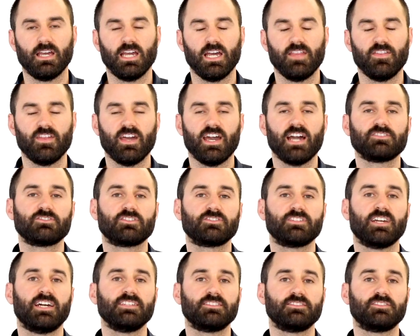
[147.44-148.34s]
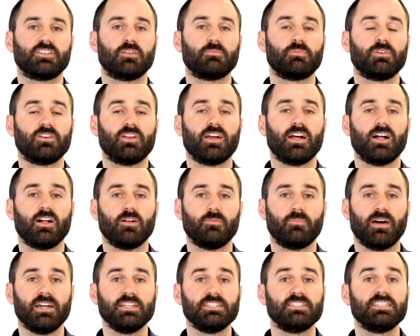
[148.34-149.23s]
And the exercises appear to help
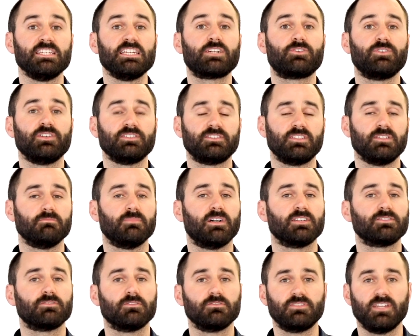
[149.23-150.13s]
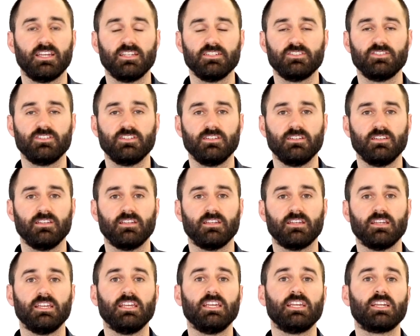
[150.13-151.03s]
by decreasing muscle tension,
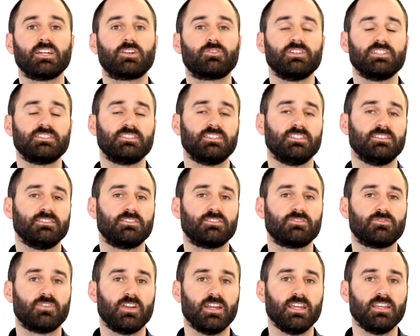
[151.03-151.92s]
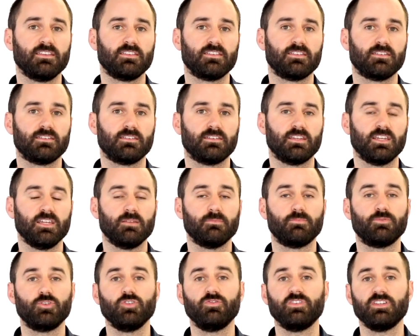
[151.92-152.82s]
increasing strength,
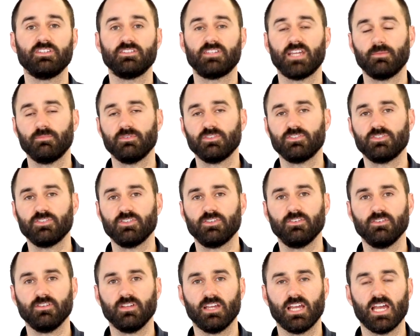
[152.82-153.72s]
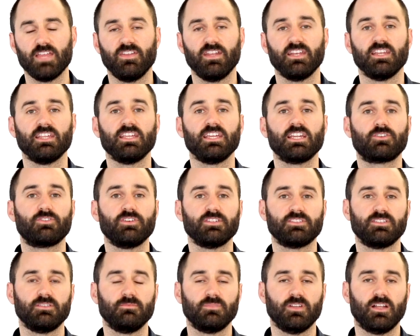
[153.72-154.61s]
improving temperature, and then
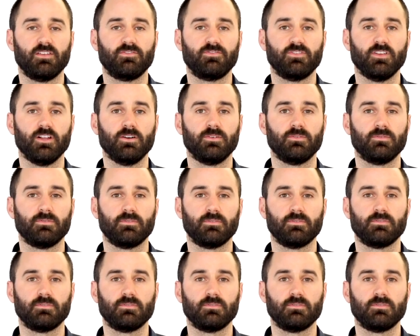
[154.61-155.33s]
increasing blood flow.